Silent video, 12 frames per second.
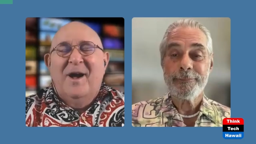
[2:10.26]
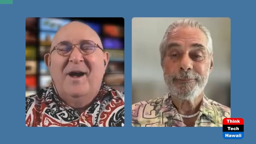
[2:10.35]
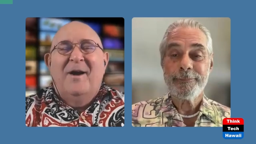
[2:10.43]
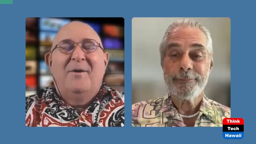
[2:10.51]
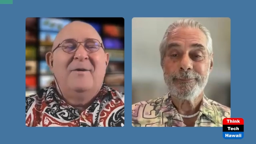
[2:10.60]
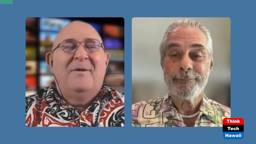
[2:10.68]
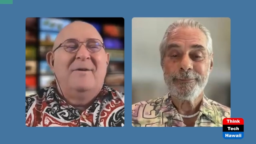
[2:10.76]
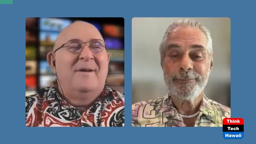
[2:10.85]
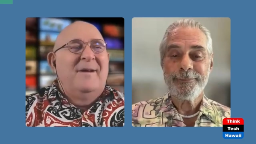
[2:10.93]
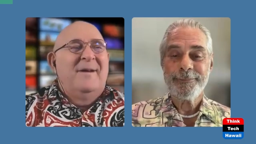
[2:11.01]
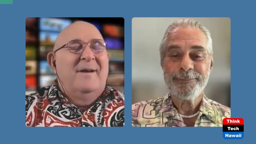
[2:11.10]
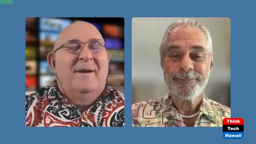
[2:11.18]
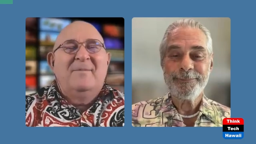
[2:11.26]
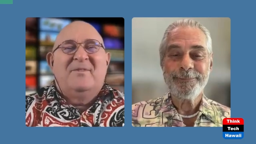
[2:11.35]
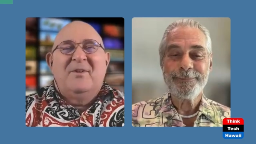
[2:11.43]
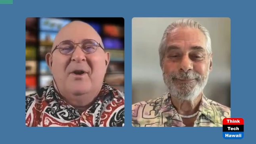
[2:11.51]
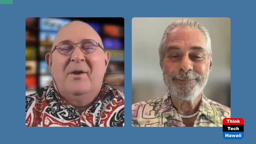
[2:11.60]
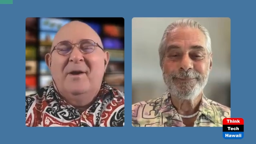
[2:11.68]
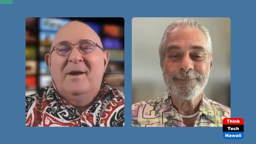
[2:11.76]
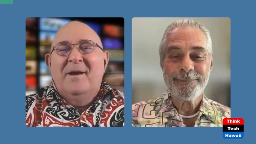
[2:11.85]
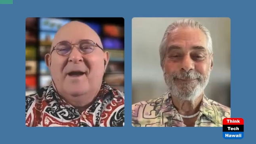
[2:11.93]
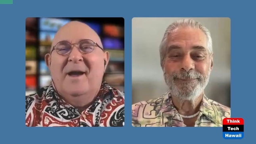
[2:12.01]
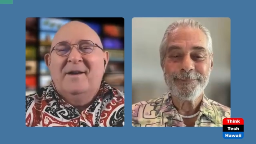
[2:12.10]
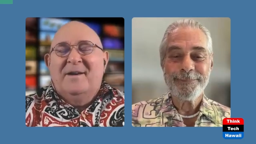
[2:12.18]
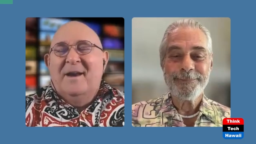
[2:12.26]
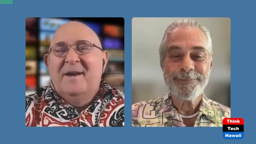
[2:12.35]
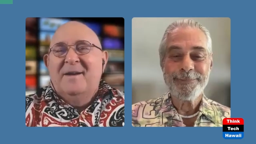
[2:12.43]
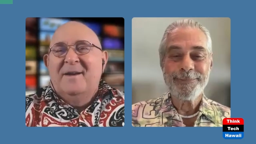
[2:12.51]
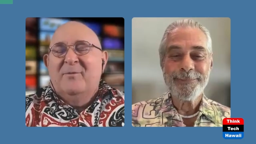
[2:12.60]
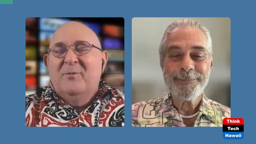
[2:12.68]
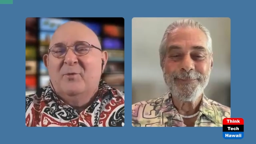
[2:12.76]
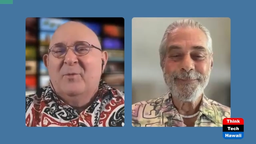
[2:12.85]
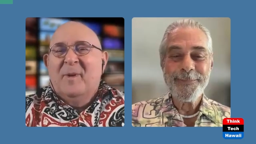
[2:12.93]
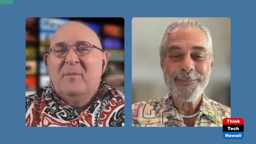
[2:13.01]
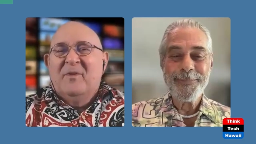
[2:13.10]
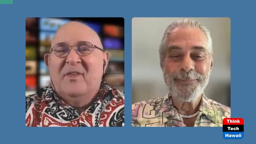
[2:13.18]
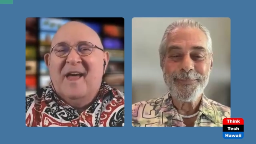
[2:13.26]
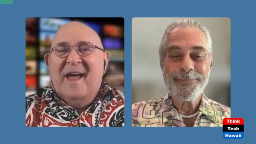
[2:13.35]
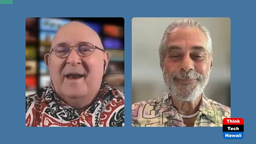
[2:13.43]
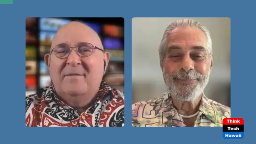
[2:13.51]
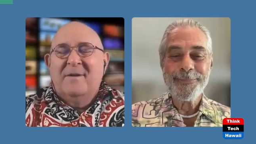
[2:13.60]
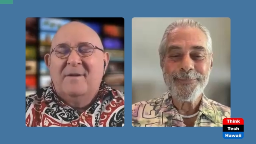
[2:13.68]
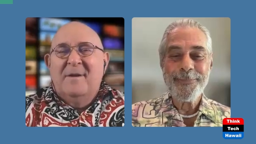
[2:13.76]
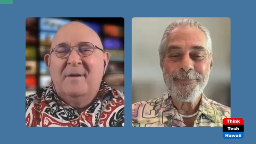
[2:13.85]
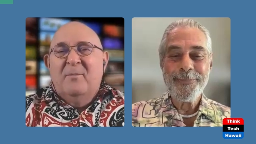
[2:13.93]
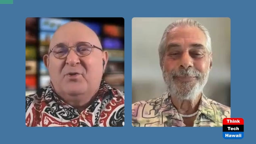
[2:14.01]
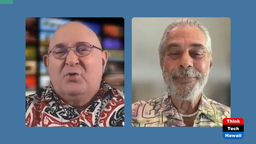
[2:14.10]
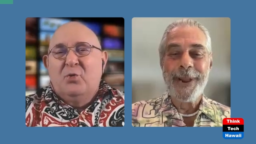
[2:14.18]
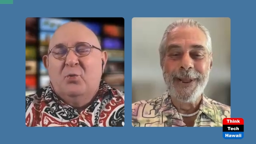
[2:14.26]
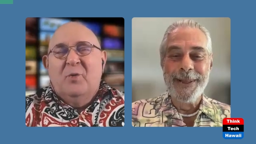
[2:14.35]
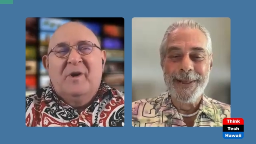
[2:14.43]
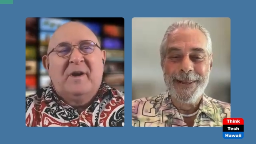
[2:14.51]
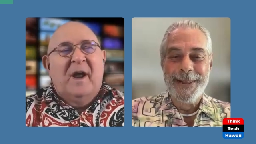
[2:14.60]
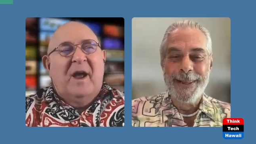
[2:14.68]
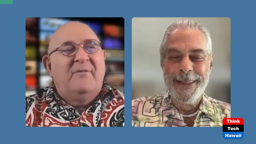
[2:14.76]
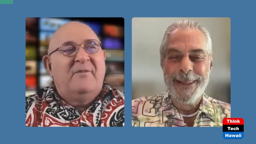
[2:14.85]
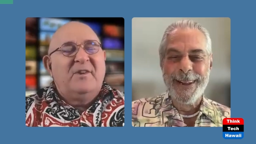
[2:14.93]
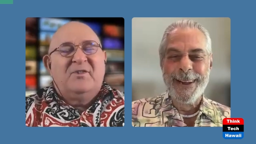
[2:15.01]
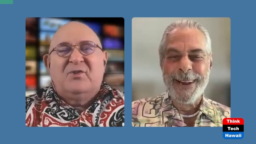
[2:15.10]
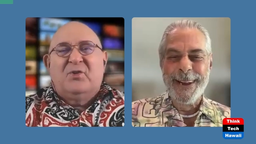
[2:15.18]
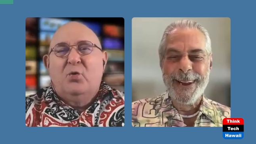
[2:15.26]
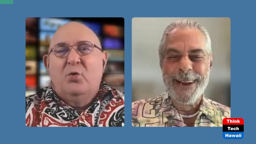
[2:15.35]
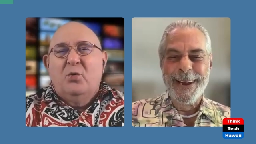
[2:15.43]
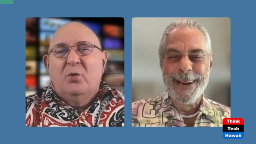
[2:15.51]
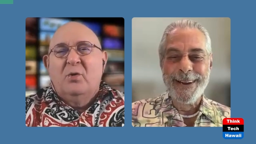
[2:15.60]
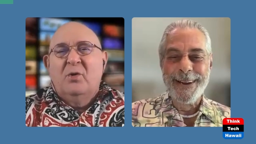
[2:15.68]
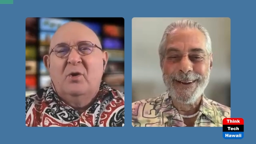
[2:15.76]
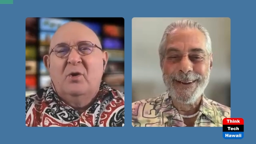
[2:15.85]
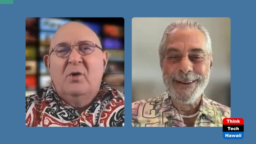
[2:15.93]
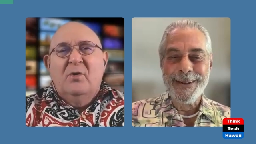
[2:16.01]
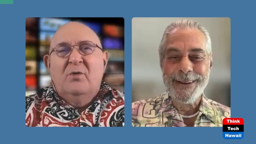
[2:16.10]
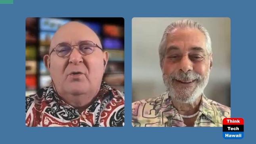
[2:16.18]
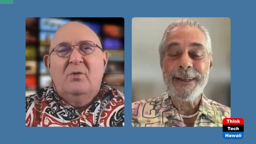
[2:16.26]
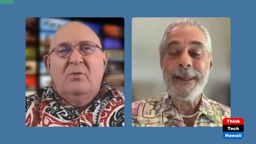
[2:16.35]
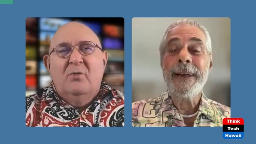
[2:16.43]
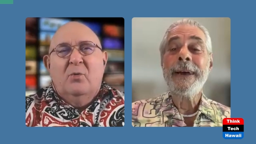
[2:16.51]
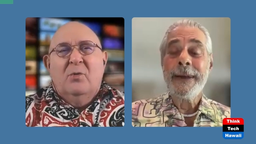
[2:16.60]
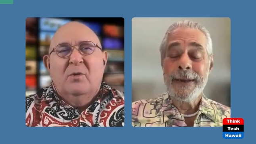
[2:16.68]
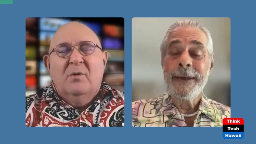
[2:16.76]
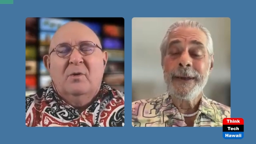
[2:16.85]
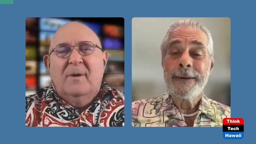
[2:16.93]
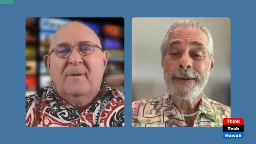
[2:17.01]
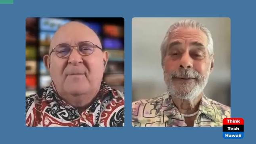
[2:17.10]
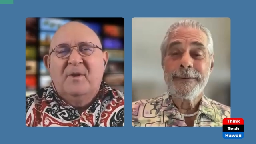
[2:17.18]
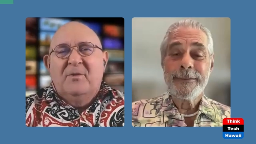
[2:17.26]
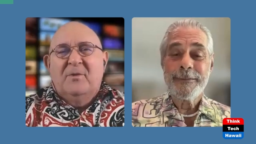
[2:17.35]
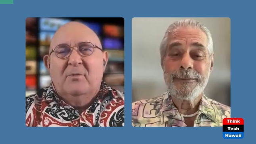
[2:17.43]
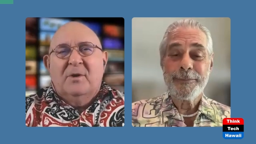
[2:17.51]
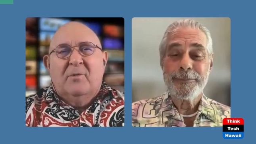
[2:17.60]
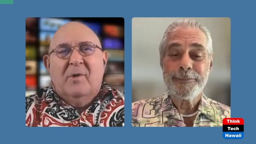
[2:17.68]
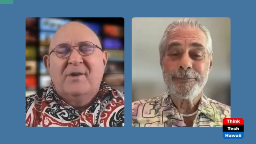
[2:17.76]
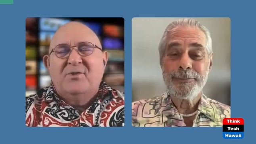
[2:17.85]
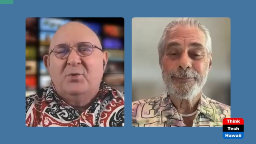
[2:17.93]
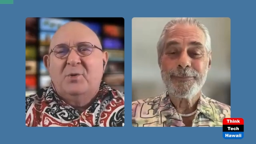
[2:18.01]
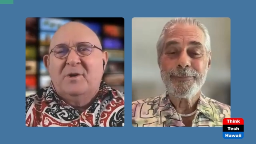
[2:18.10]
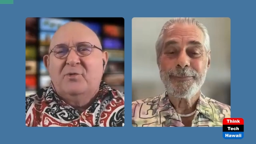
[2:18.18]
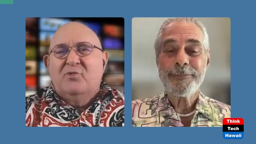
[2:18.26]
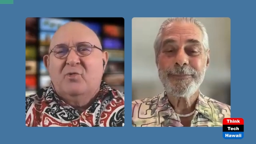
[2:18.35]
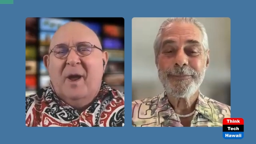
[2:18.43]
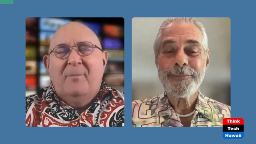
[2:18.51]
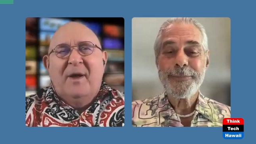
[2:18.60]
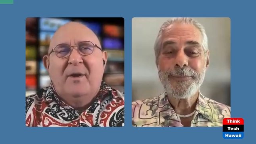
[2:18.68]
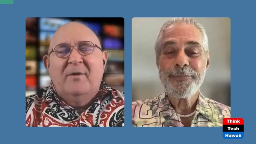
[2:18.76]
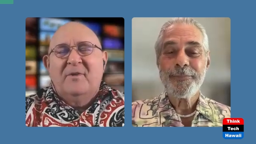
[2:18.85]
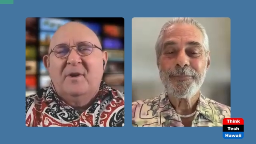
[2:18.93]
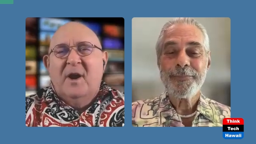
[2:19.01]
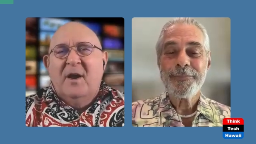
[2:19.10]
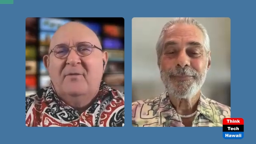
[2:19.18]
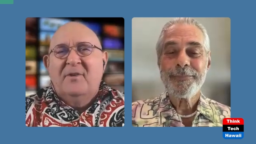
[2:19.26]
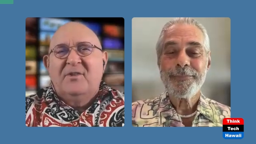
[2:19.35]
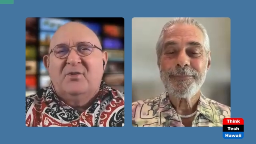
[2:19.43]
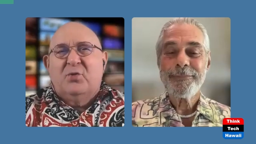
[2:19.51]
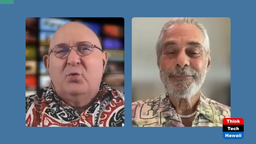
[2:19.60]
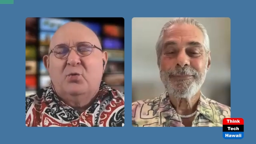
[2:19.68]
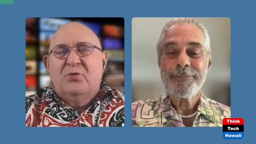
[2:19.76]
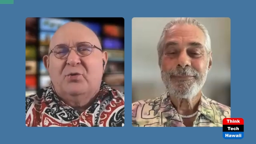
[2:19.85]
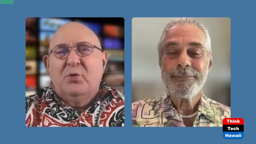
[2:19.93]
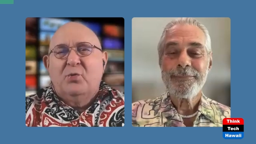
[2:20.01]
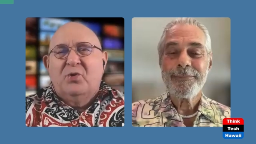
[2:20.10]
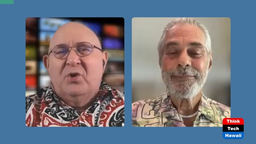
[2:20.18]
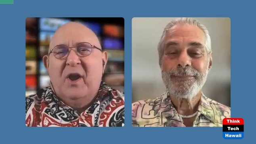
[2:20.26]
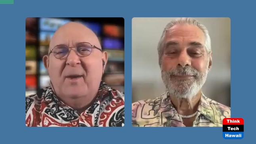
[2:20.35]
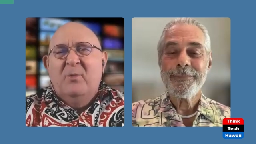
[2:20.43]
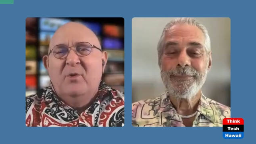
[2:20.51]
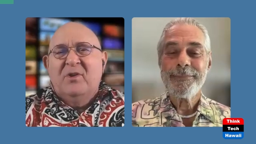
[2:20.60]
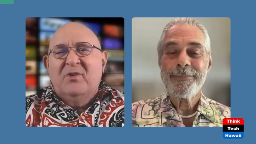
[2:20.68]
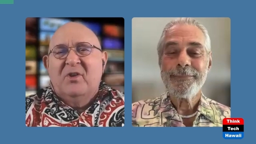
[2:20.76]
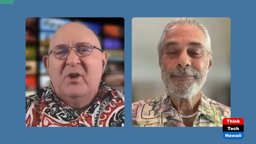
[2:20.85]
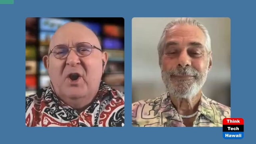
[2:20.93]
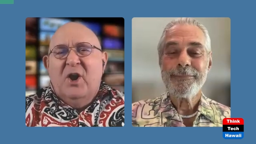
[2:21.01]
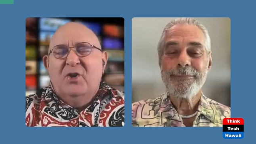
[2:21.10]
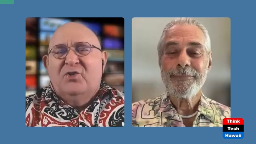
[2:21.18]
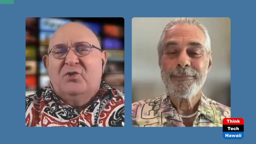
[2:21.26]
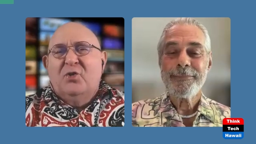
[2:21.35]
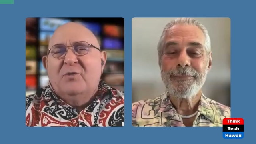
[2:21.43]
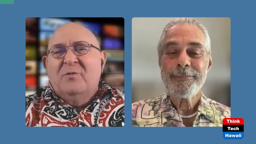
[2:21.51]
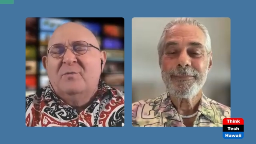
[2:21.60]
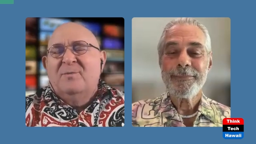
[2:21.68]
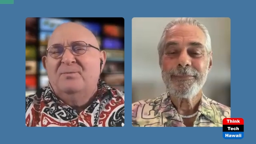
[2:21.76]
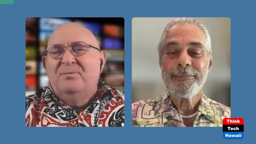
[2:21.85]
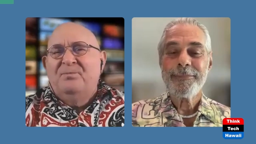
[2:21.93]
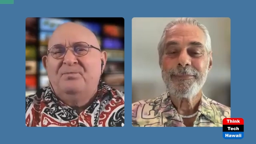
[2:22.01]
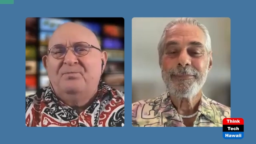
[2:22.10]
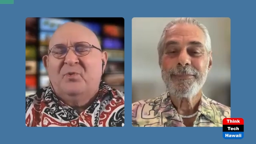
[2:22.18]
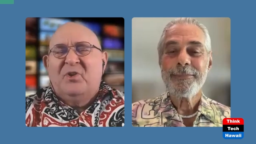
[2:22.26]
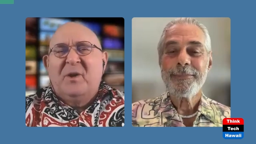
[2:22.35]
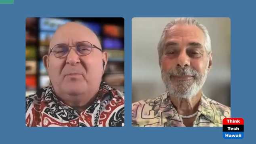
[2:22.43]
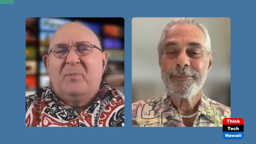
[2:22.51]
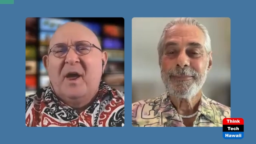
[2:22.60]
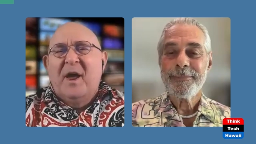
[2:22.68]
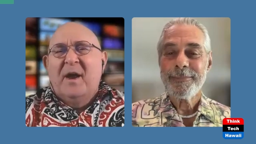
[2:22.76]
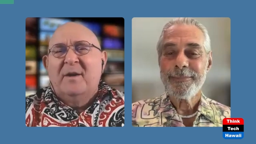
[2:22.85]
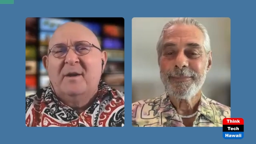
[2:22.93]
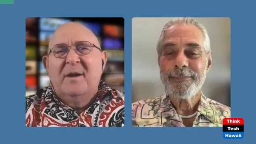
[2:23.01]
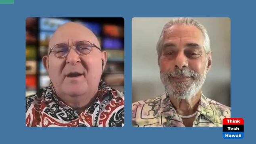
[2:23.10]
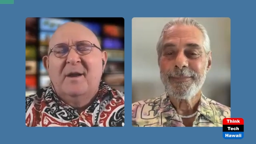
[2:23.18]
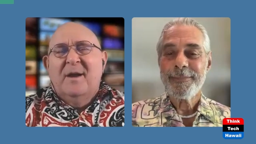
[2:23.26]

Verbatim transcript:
Speaker 1: Wow. I'm sorry, I, I can't even remember that. But you were in an Ivy school you you were um, either a graduate or dropout of an Ivy school, so you came with a, a certain mm, kit bag.